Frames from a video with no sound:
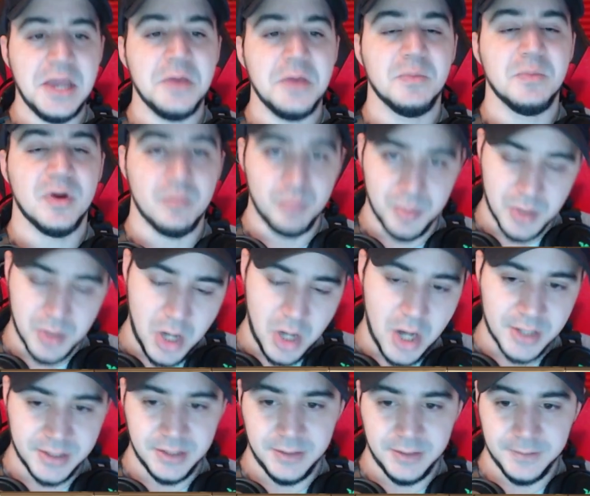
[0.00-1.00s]

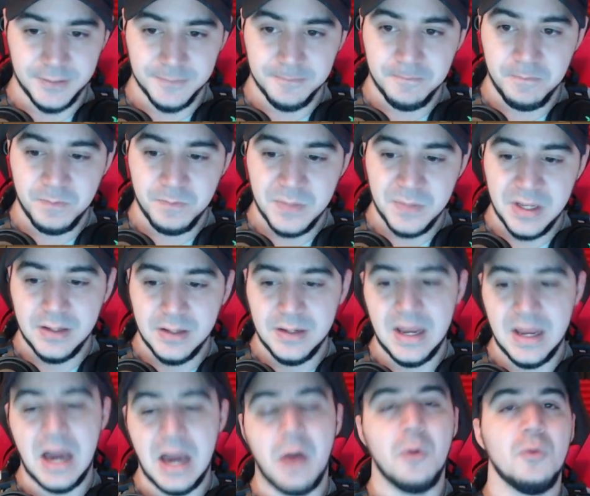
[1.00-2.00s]
blocking.
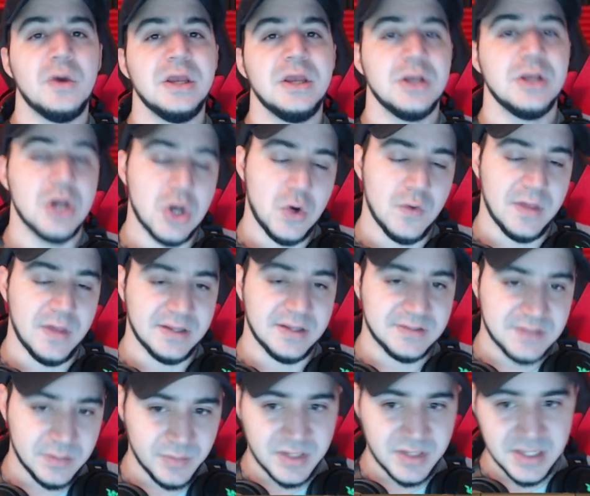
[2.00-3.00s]
Now, we know that
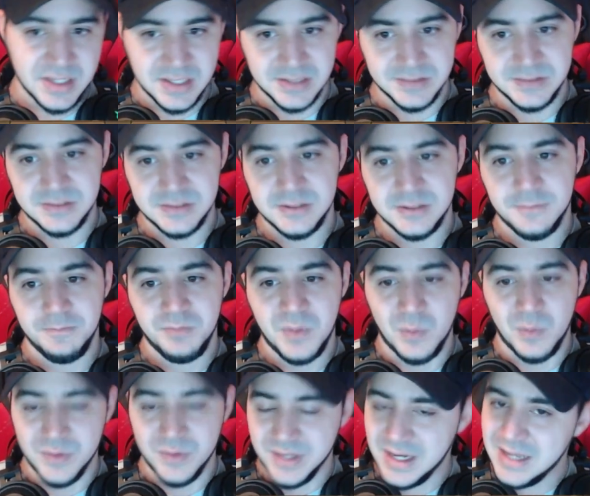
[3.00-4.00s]
some kids,
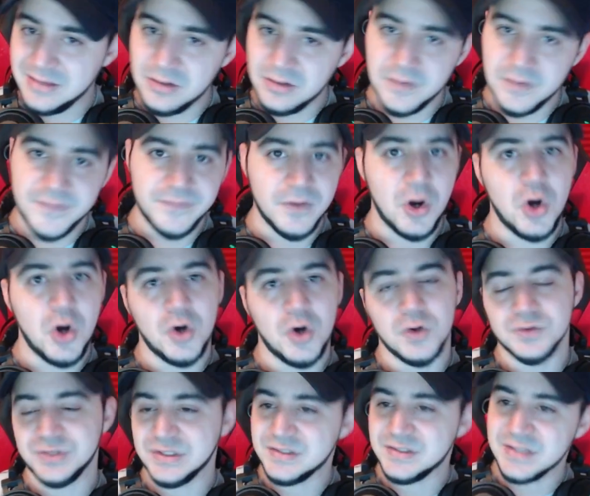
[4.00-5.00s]
when they get their
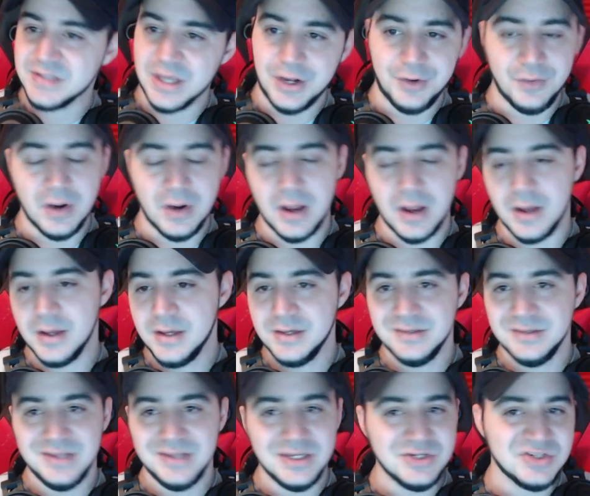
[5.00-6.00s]
phones, etc.,
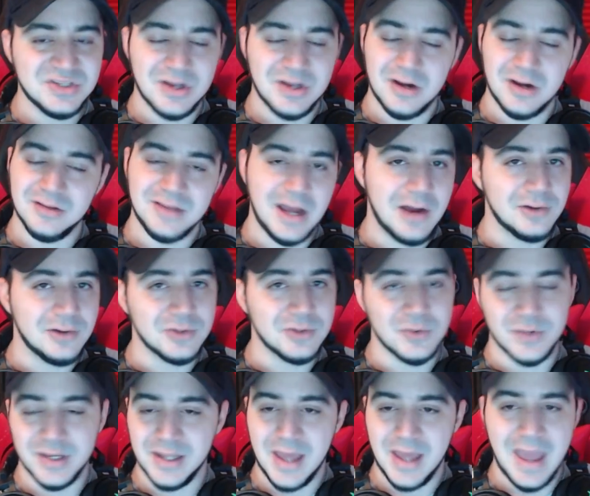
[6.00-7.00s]
they just start
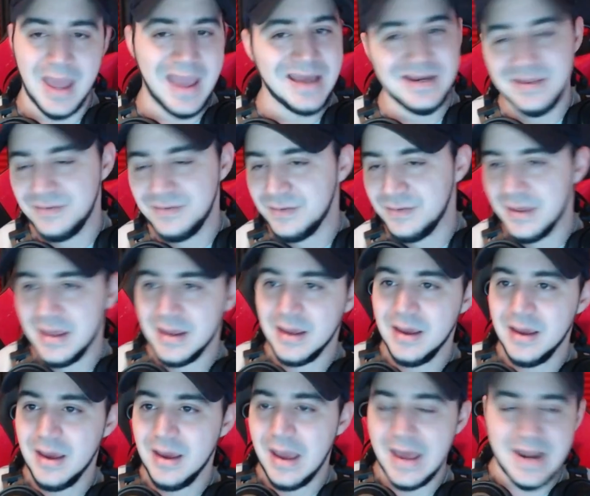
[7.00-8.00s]
downloading anything
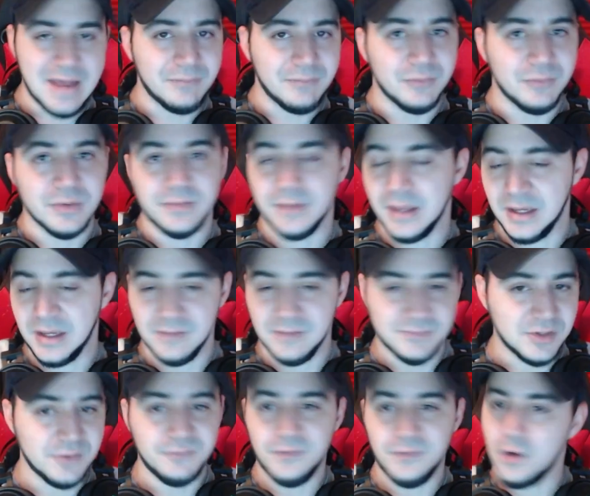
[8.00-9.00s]
and everything. If
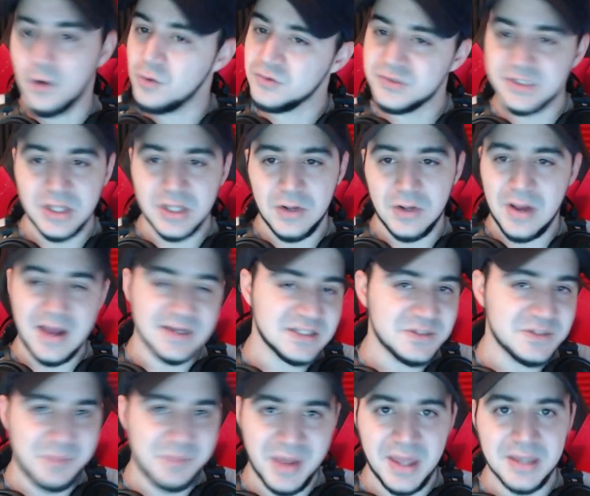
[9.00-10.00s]
their phone still has
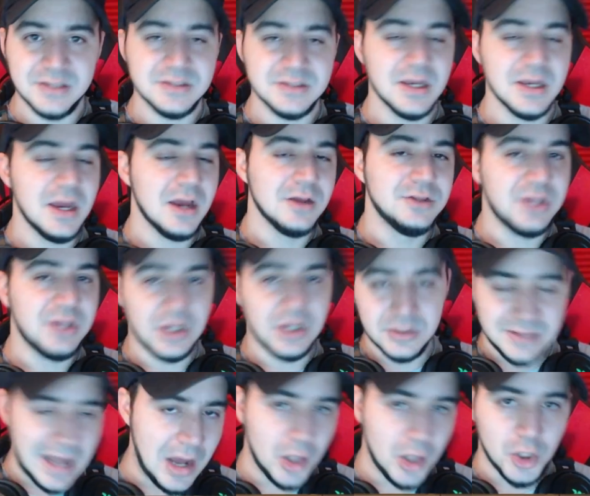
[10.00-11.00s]
space, they're
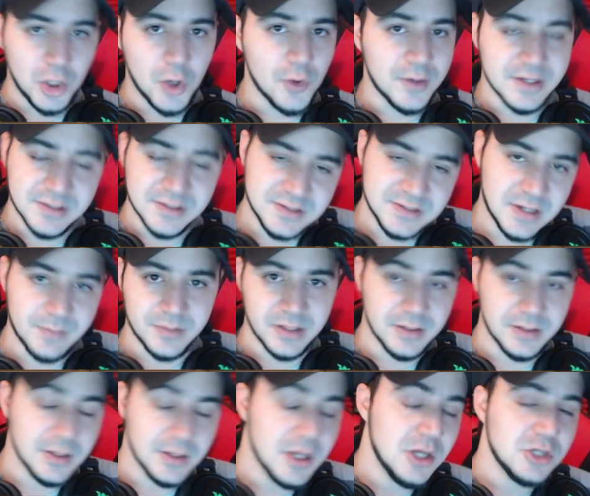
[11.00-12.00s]
downloading
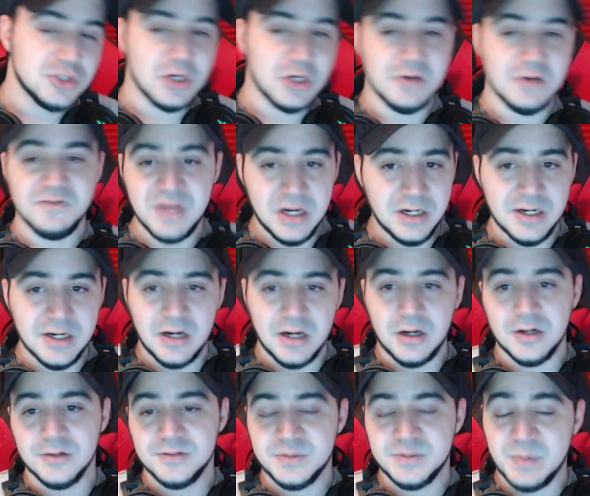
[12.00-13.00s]
something. So if there
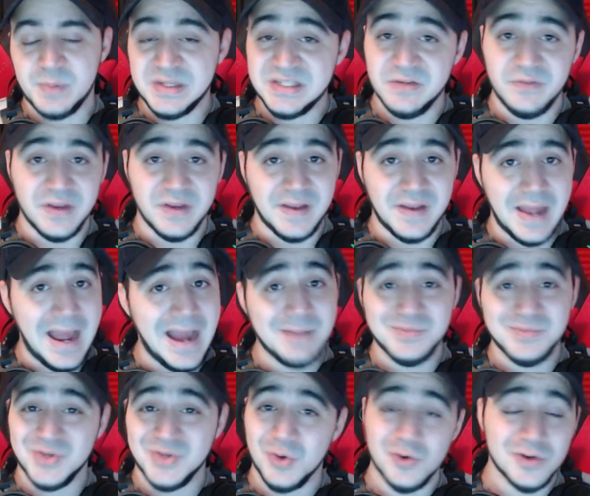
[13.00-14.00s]
are specific
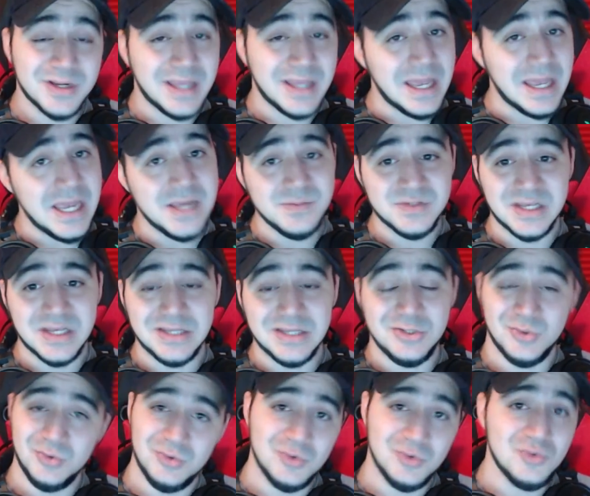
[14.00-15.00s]
apps or games that
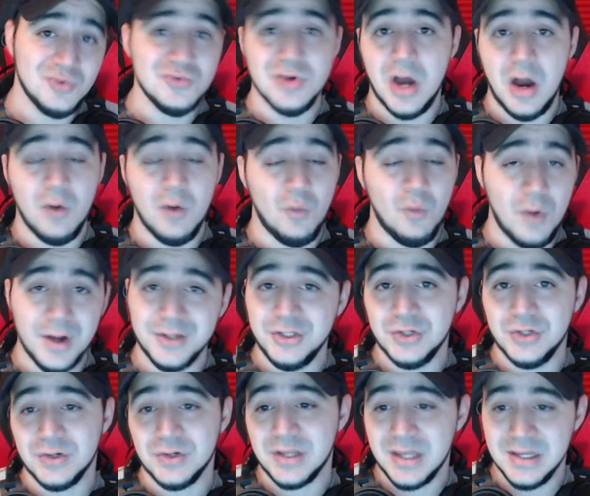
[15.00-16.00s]
you do not want
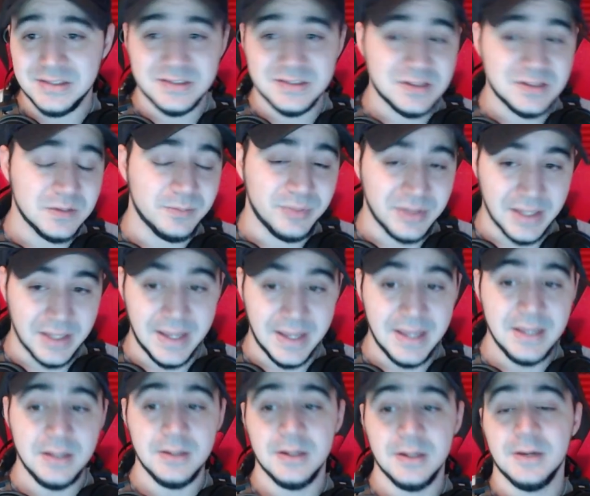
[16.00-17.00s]
your kids to
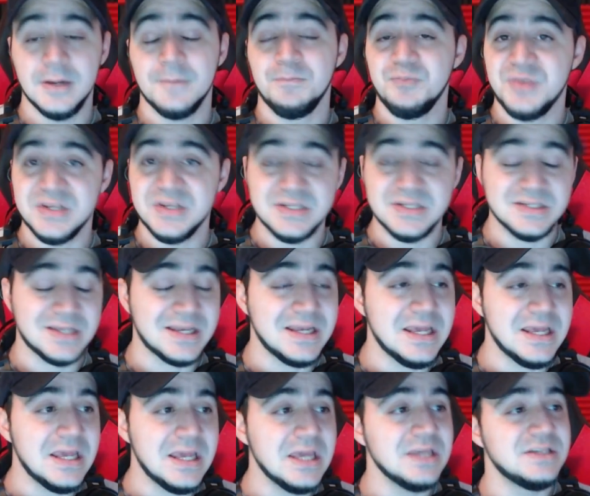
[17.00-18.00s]
play, this is an
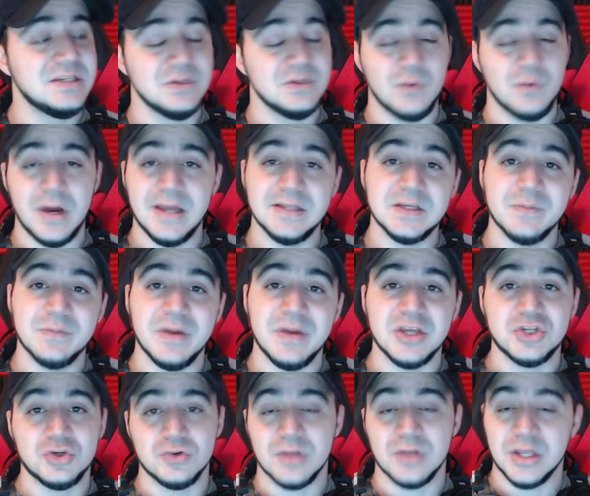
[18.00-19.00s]
easy way to make
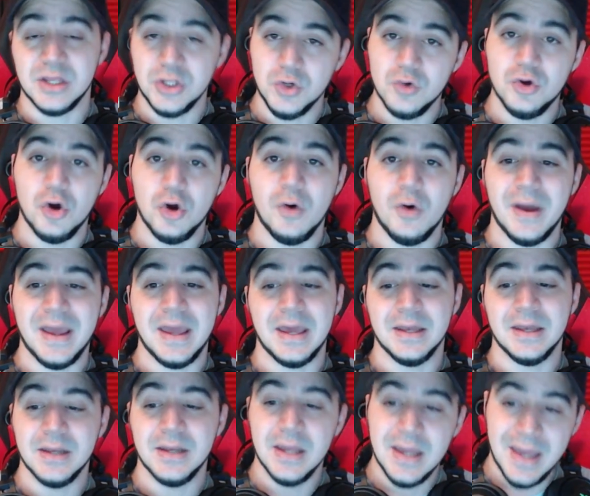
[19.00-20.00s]
sure that you go
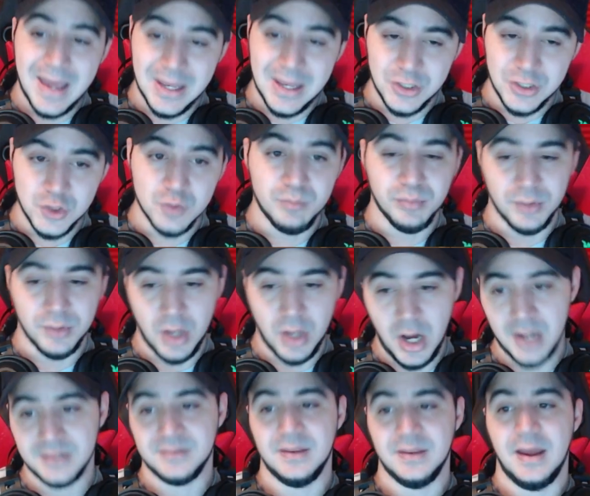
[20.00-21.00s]
ahead and you
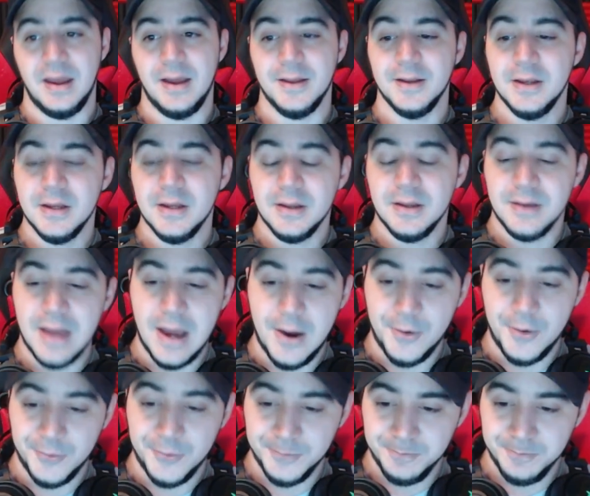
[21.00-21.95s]
block that. Now,